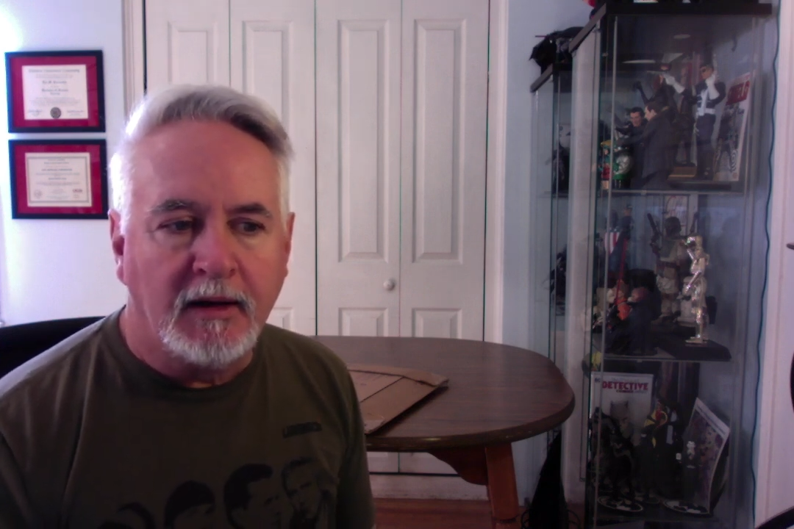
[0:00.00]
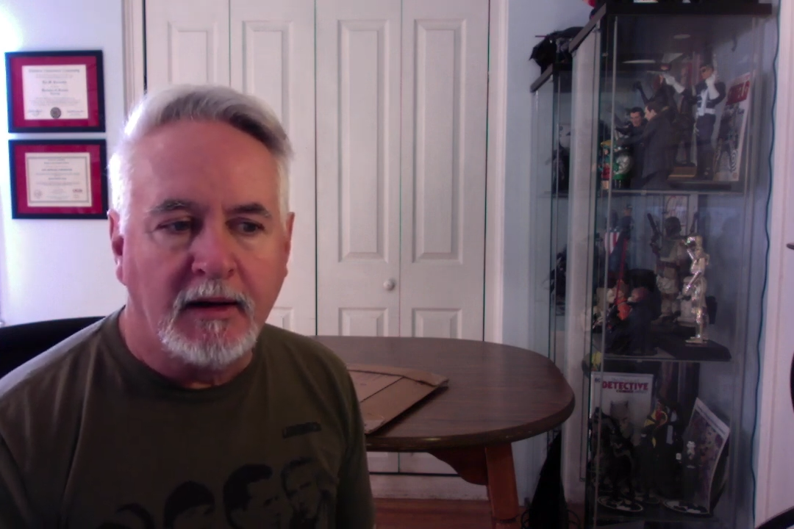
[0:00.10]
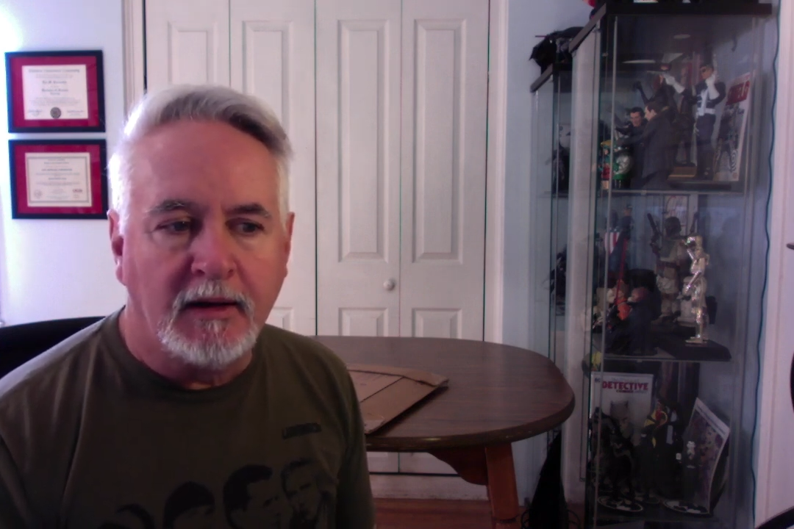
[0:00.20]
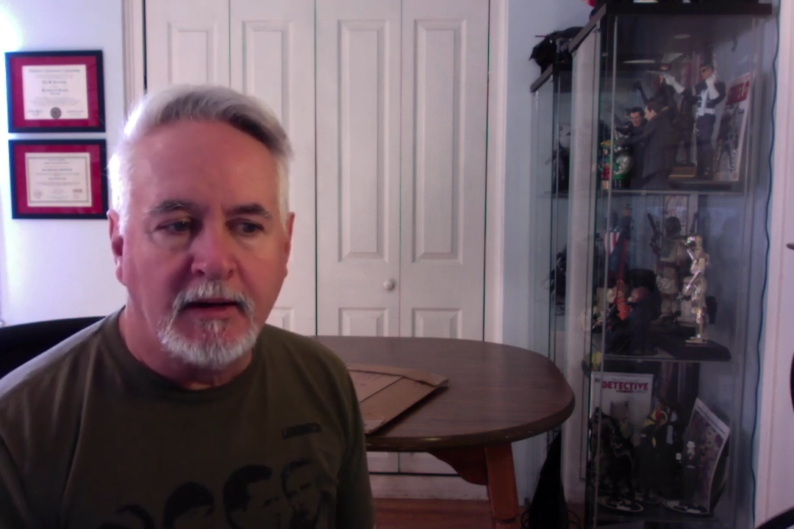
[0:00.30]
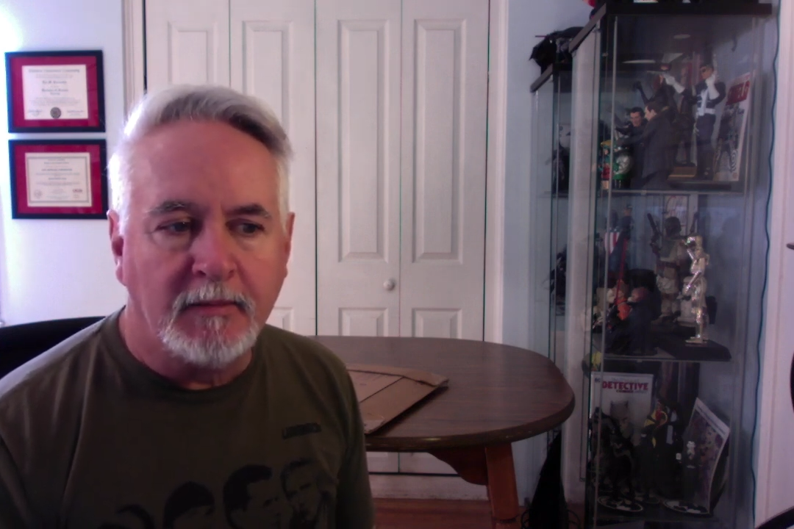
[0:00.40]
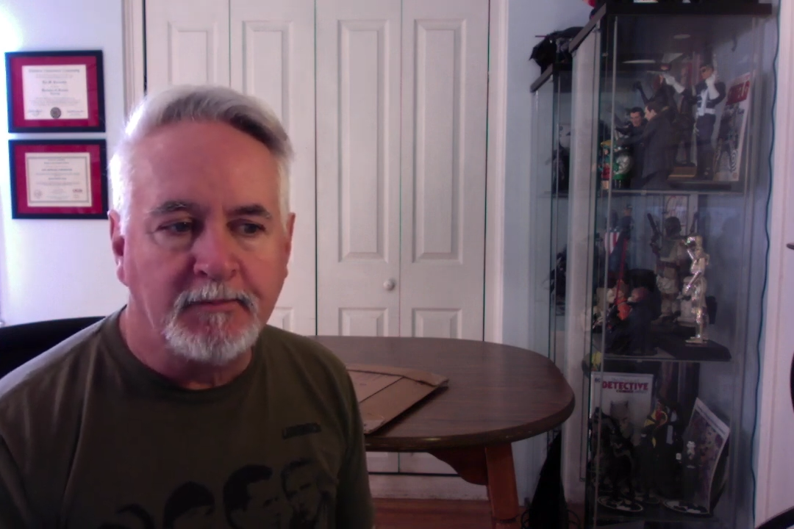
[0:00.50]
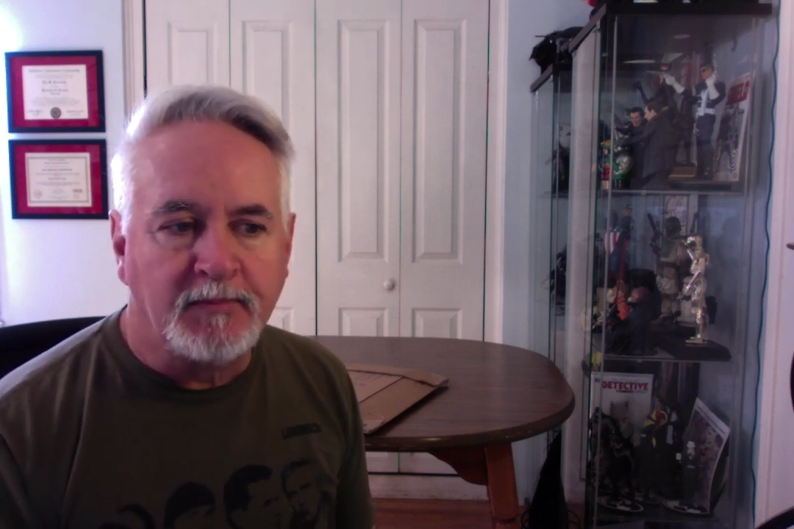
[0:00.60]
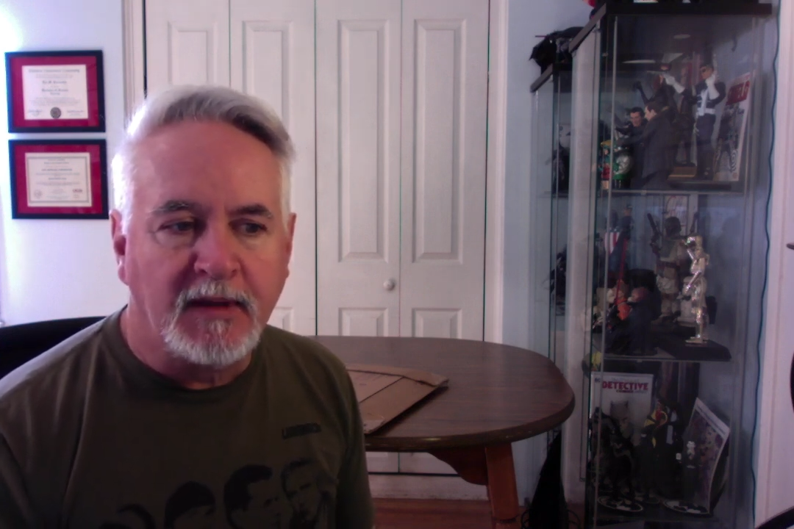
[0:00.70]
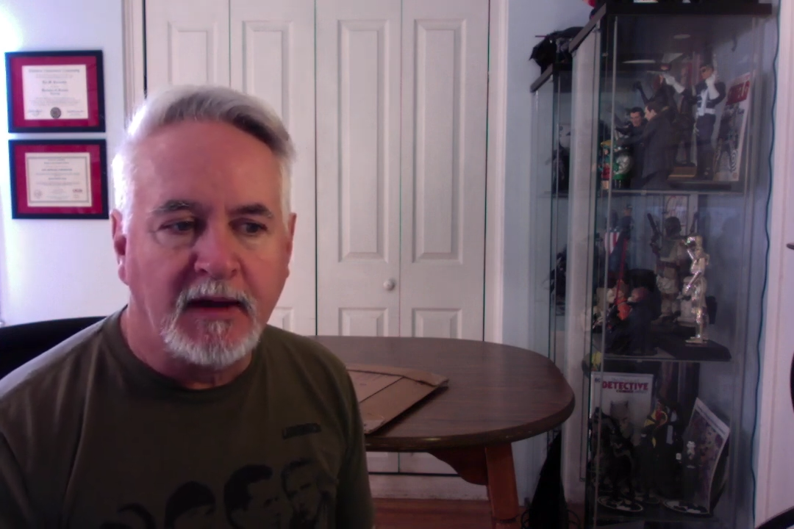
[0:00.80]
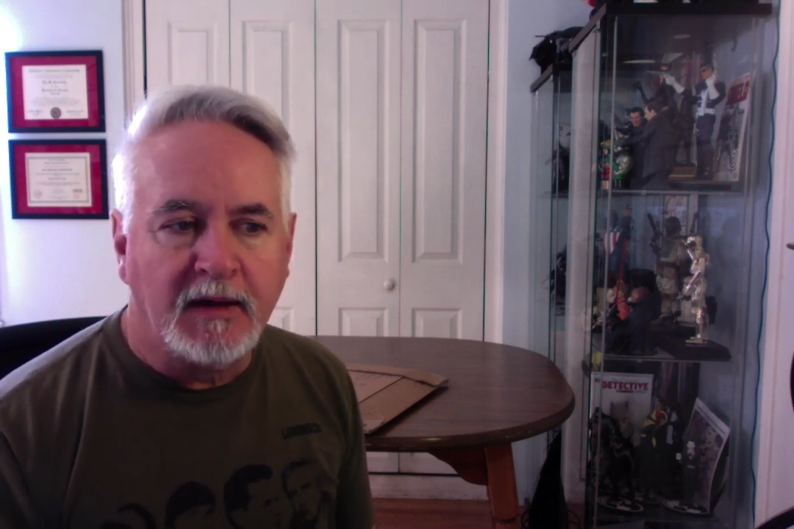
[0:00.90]
Um,
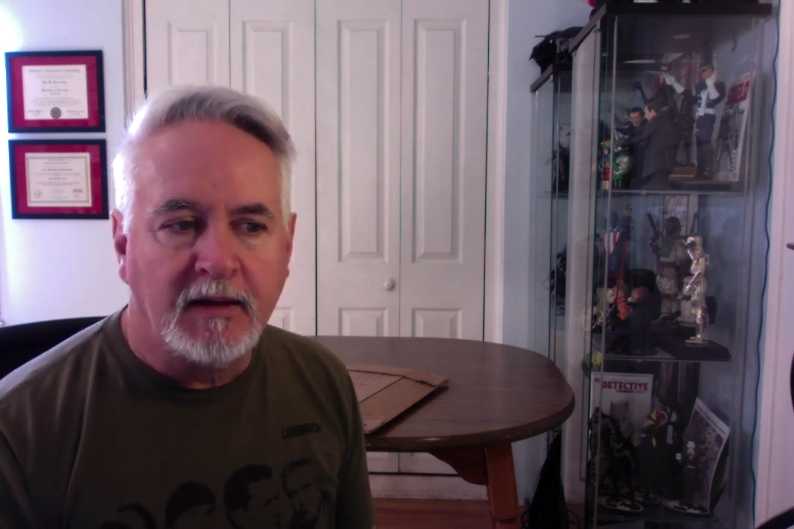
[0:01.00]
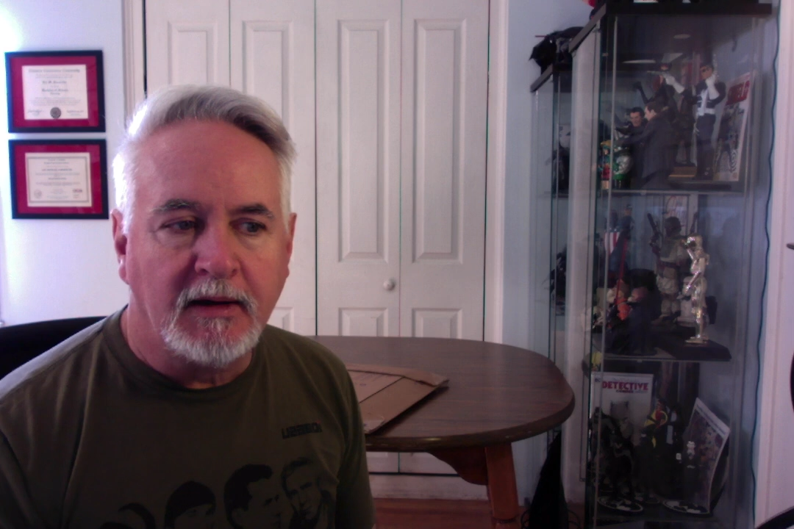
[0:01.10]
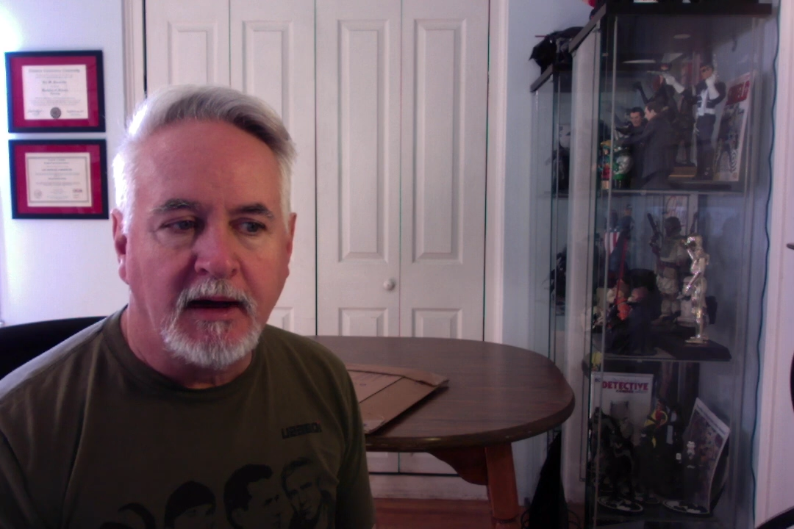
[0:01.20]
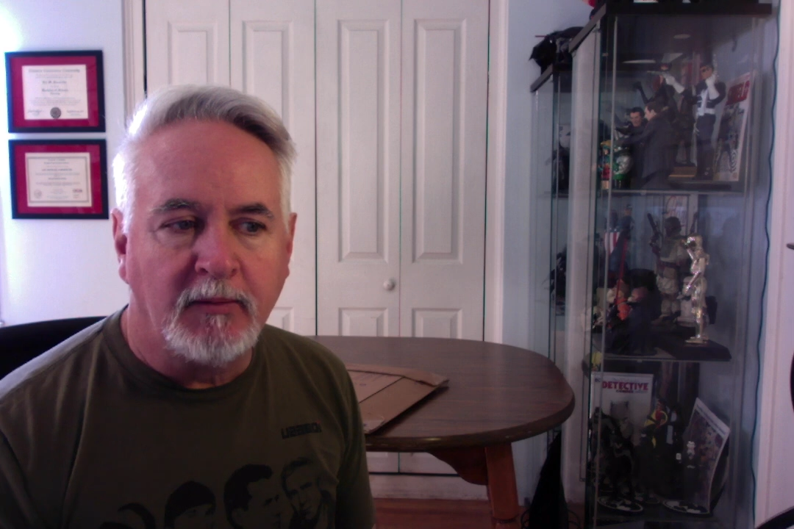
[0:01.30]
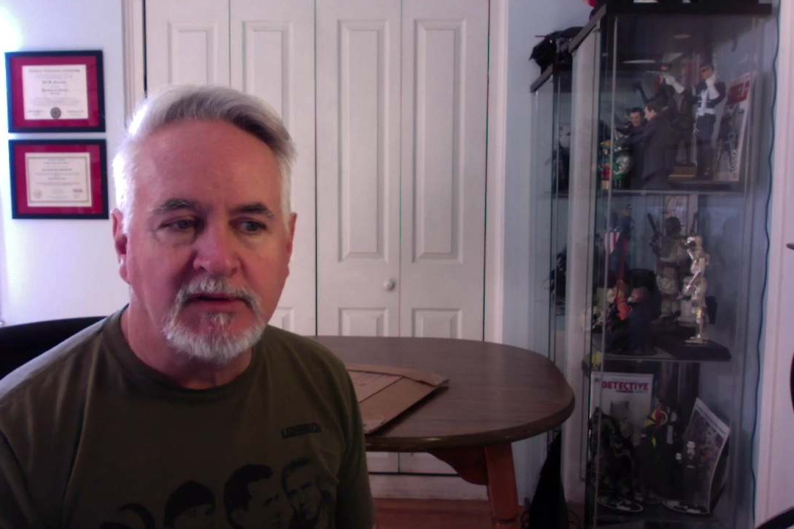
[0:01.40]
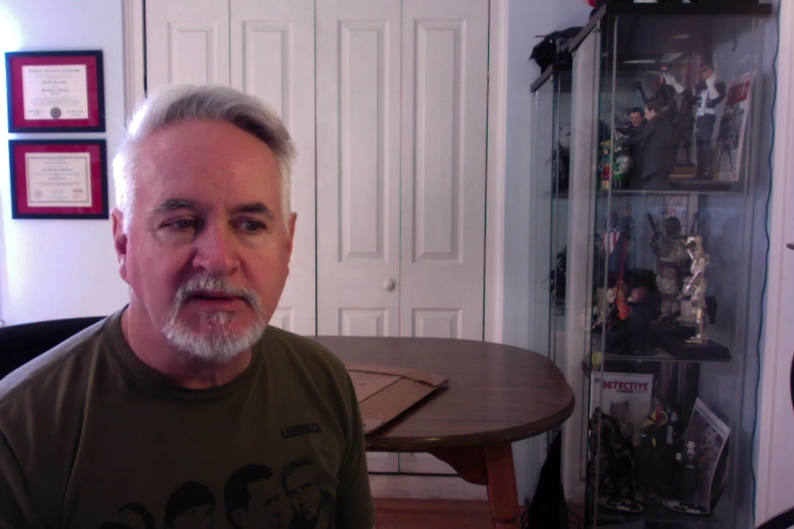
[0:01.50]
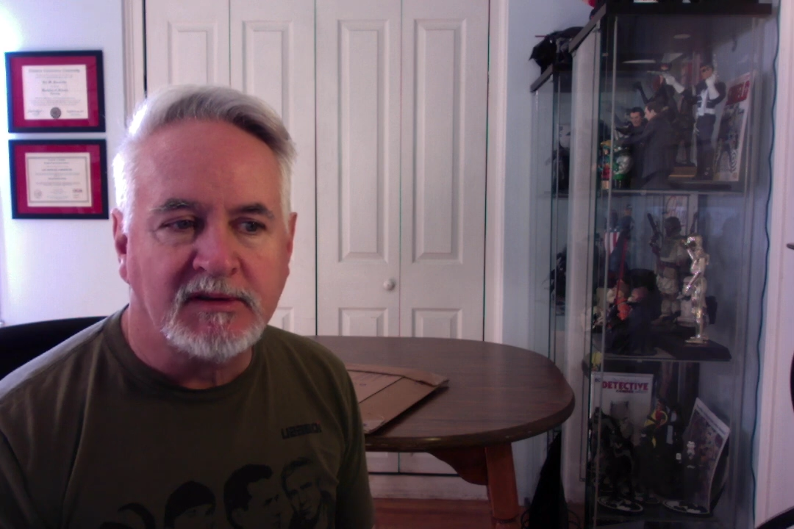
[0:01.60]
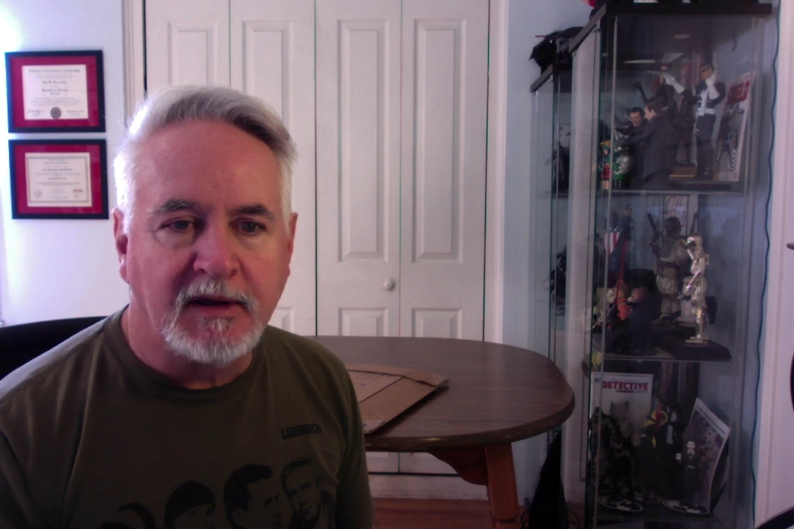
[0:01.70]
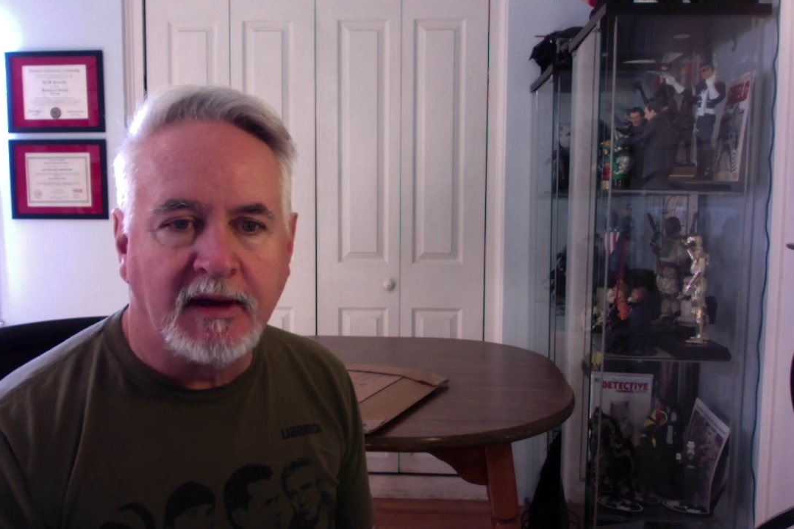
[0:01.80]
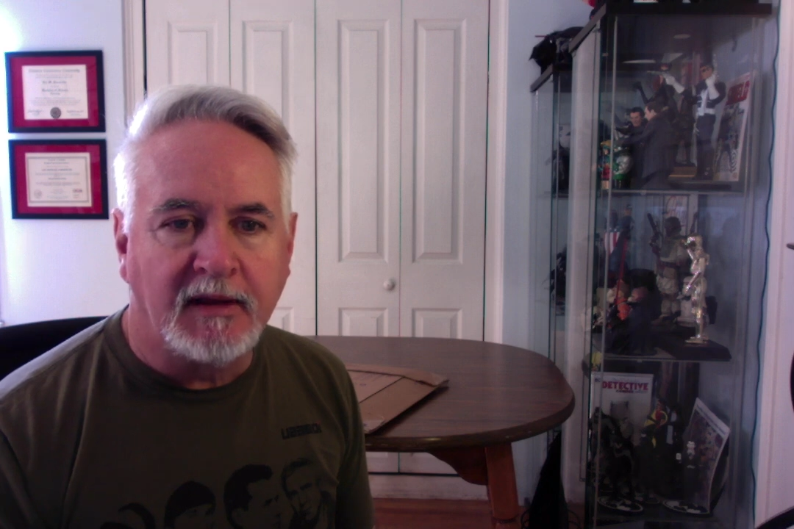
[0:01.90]
I would say